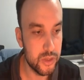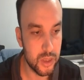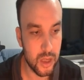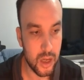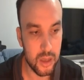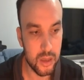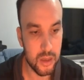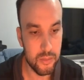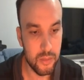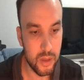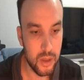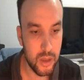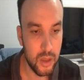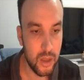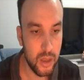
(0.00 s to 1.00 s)
column,
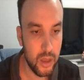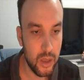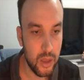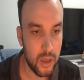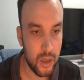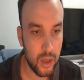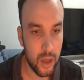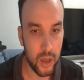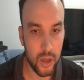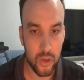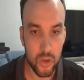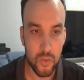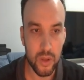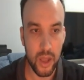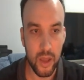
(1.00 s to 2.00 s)
you
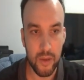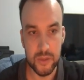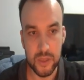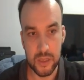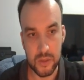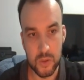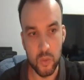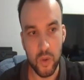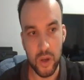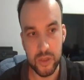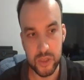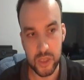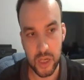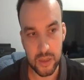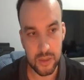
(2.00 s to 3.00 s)
will have just one
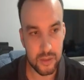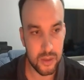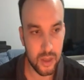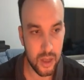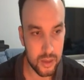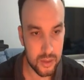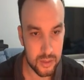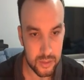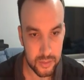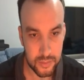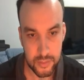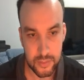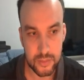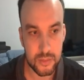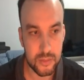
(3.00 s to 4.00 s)
chart, and
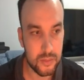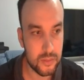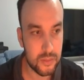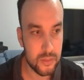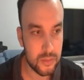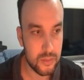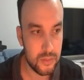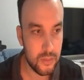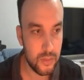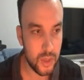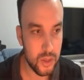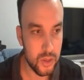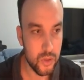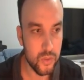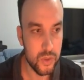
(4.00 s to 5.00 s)

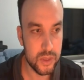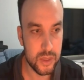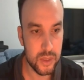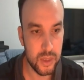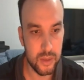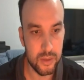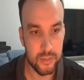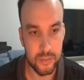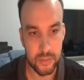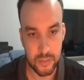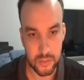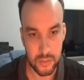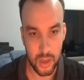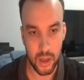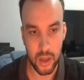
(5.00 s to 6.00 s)
you will see
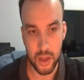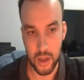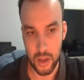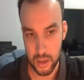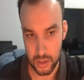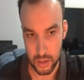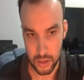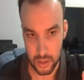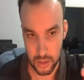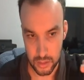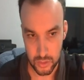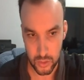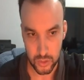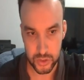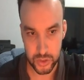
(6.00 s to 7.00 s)

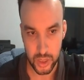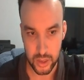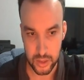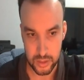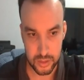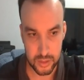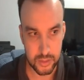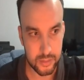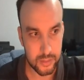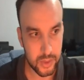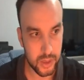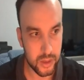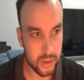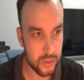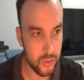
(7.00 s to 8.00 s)
those charts
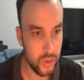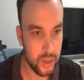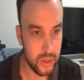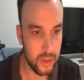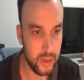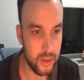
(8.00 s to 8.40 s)
here quickly.